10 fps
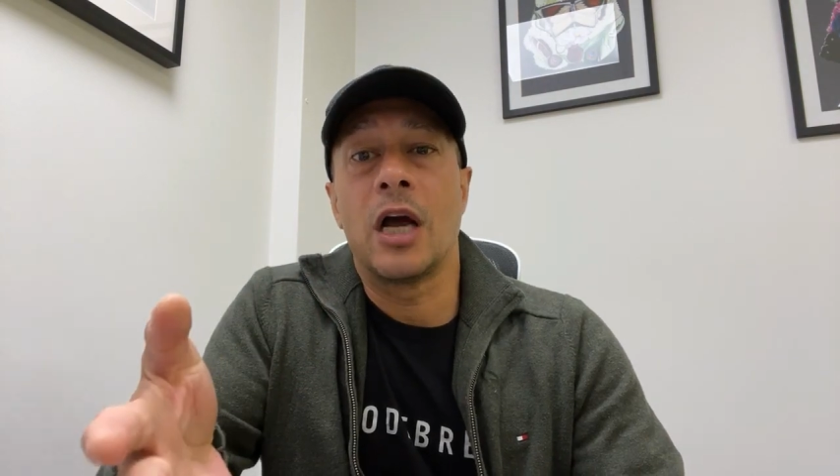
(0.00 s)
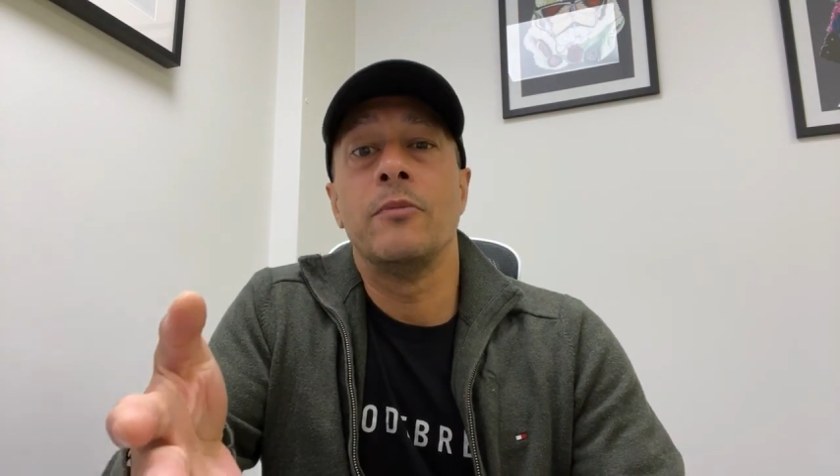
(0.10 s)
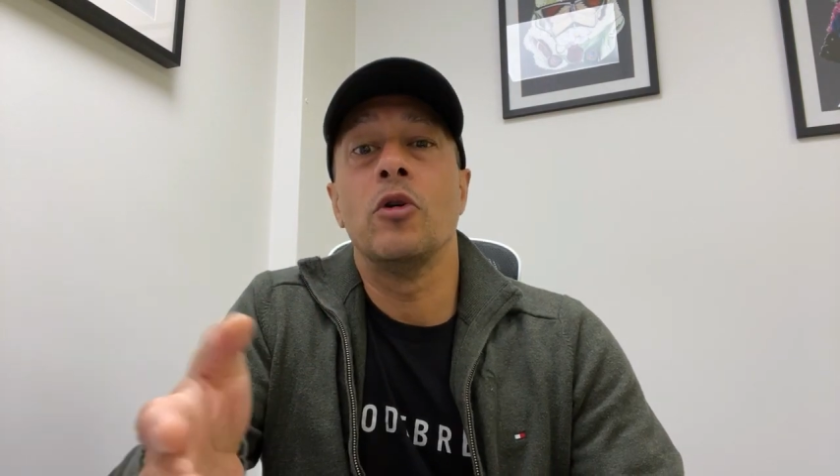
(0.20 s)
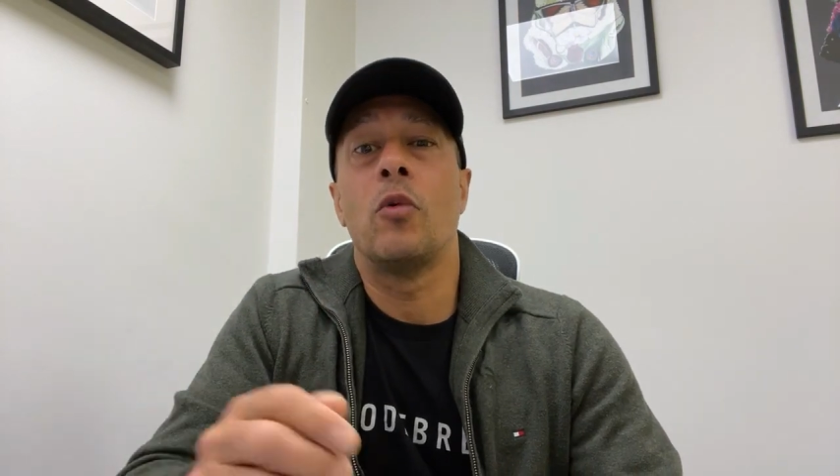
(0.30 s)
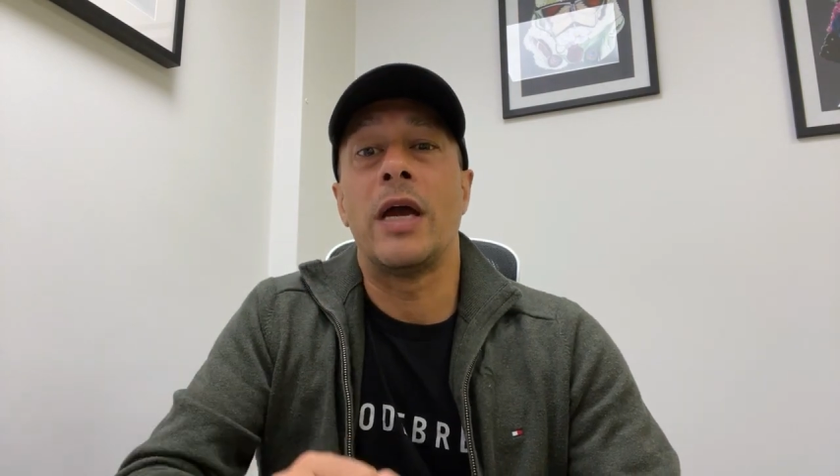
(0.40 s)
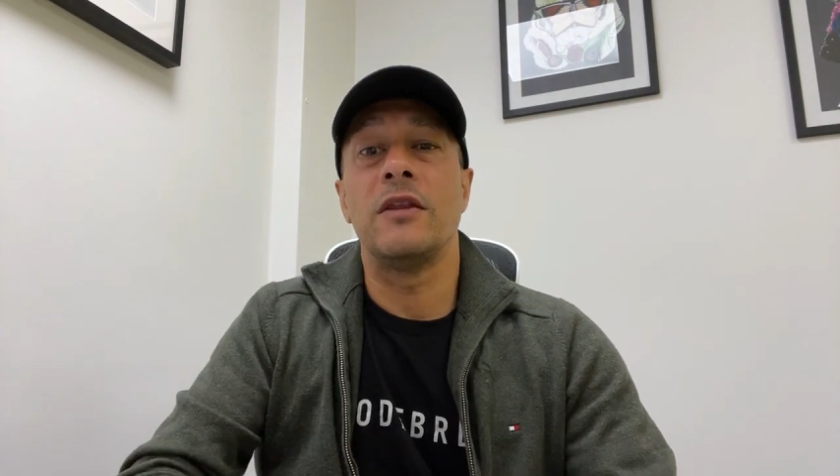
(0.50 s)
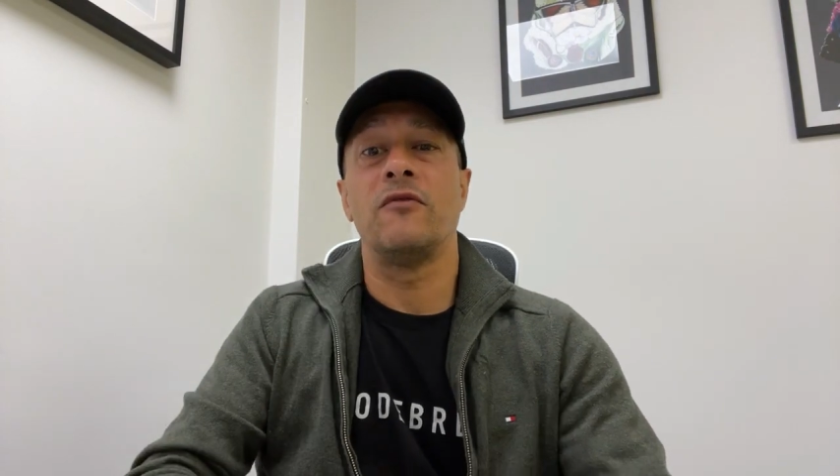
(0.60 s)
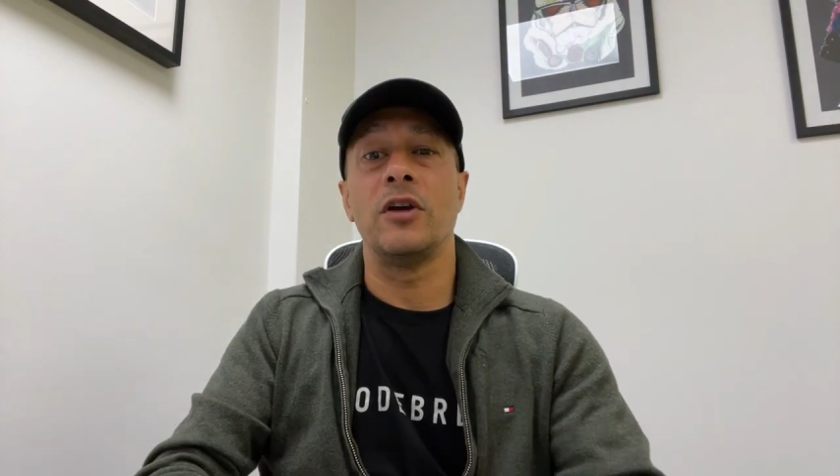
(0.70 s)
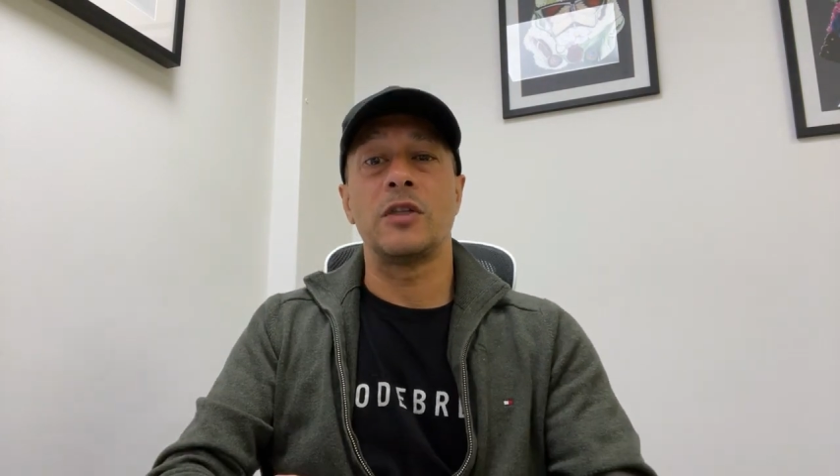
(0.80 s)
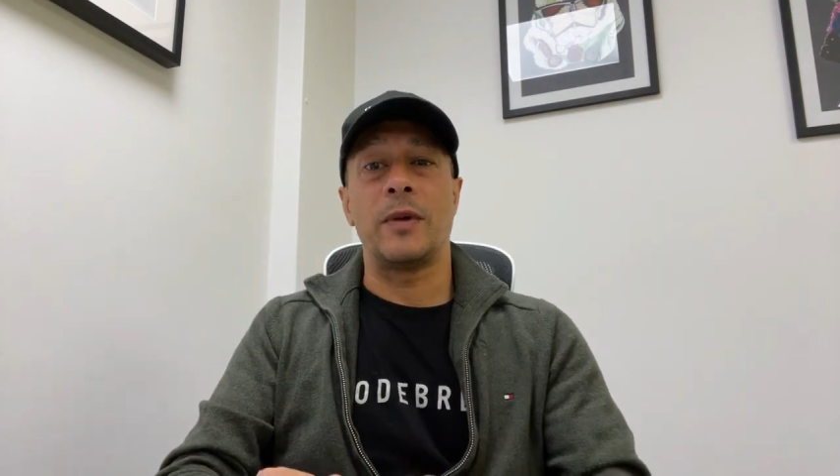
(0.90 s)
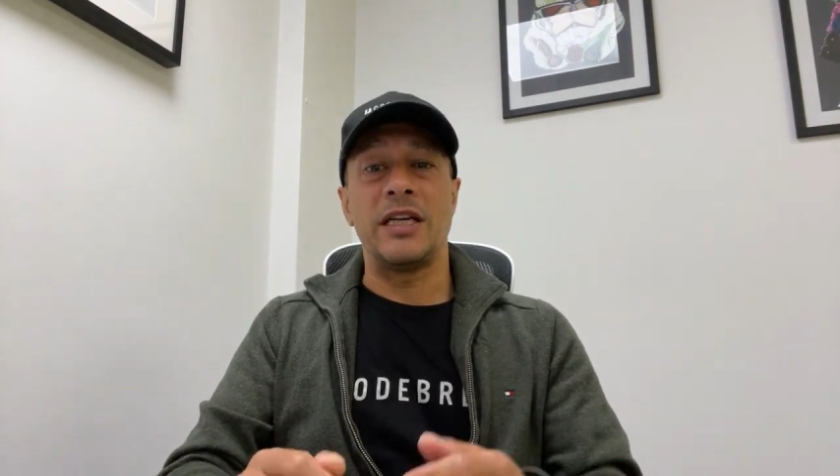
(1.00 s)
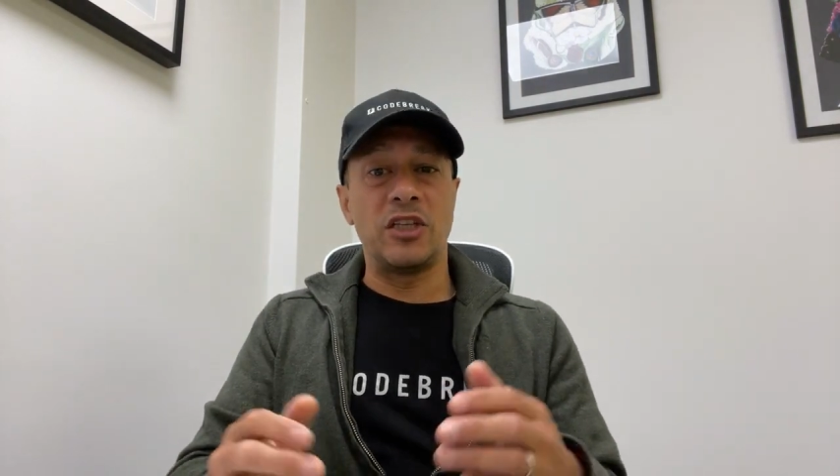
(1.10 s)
come your way in the first place,